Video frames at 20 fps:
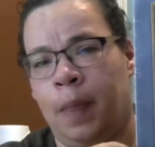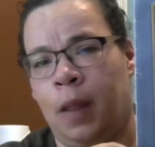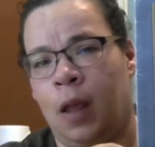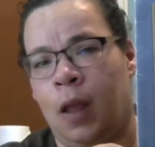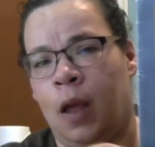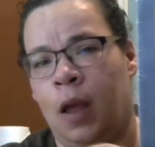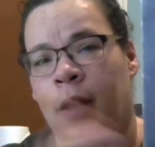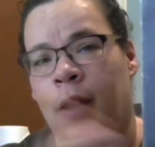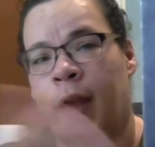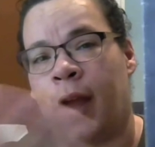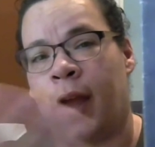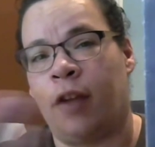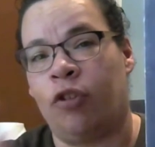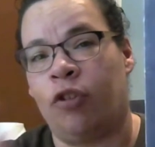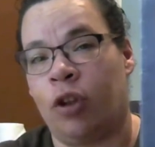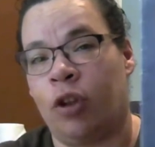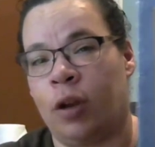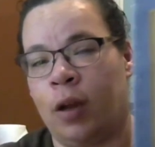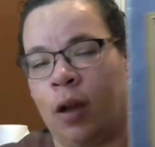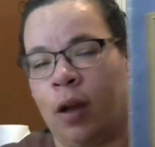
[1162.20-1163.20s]

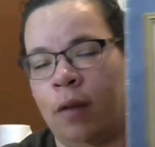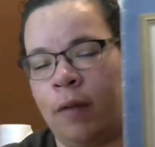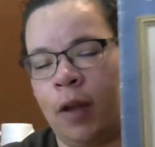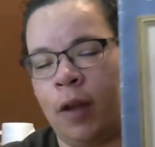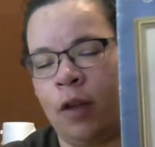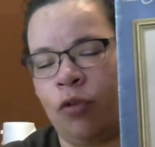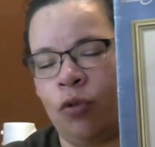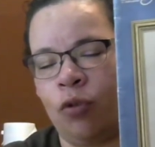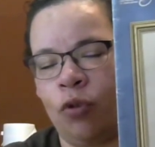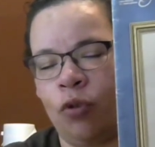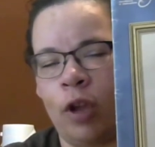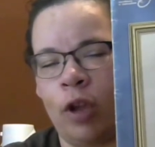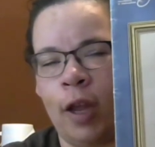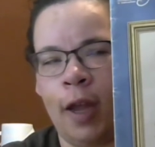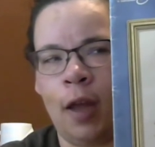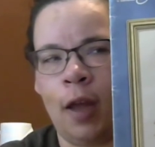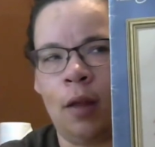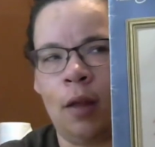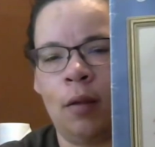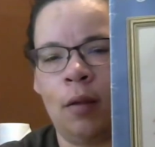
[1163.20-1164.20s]
collection of angels, I
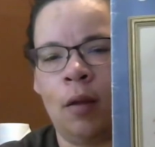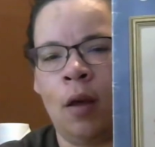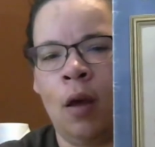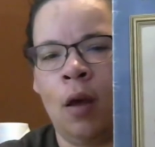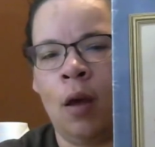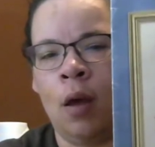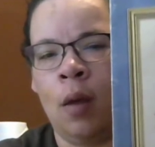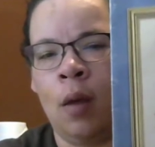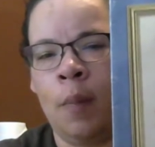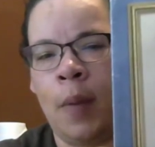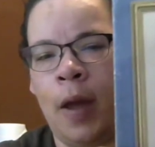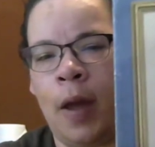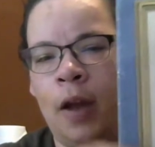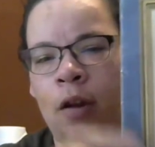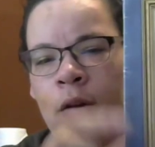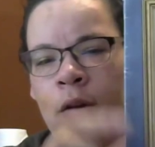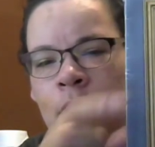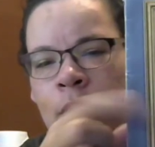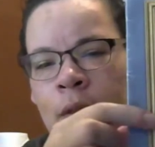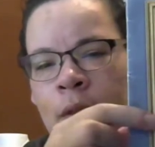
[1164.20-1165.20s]
guess. But
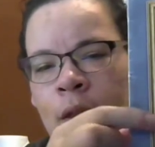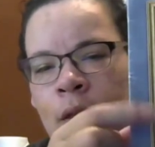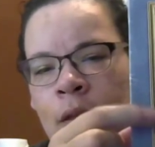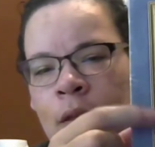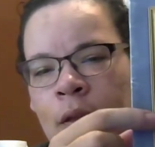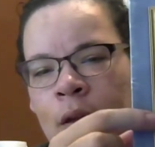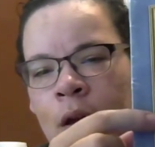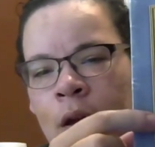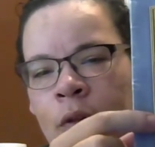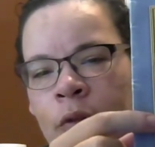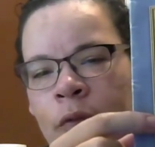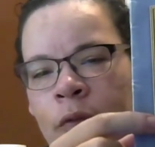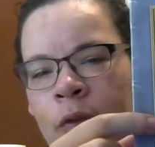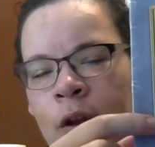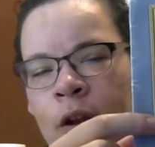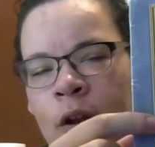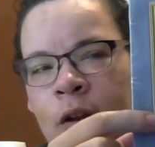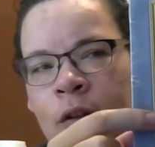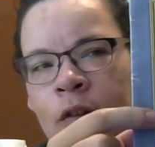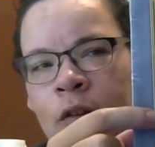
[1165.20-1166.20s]
this, on the
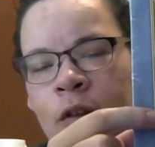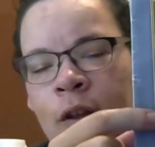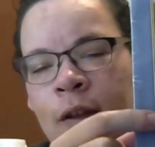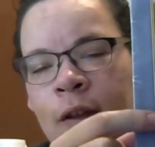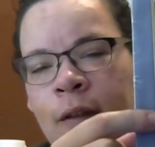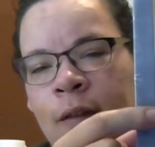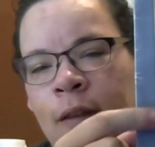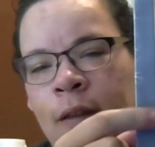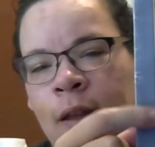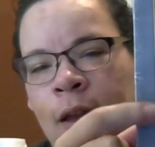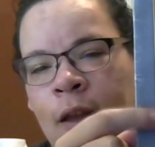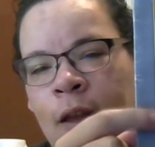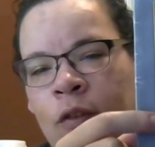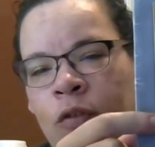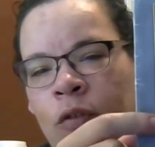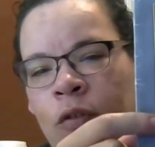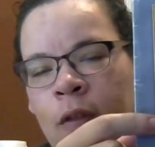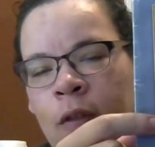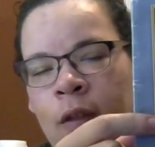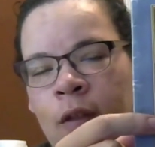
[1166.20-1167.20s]
front, she is the
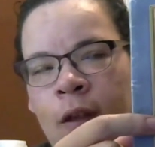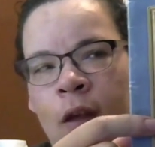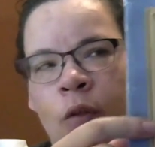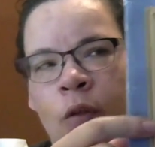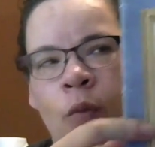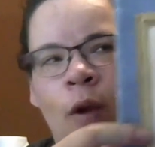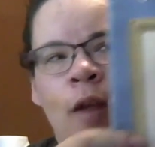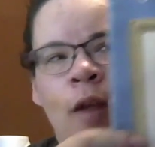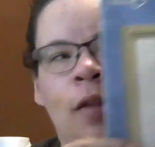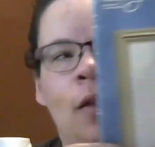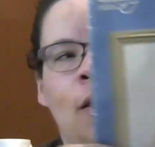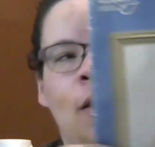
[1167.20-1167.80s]
Angel of the Southwest,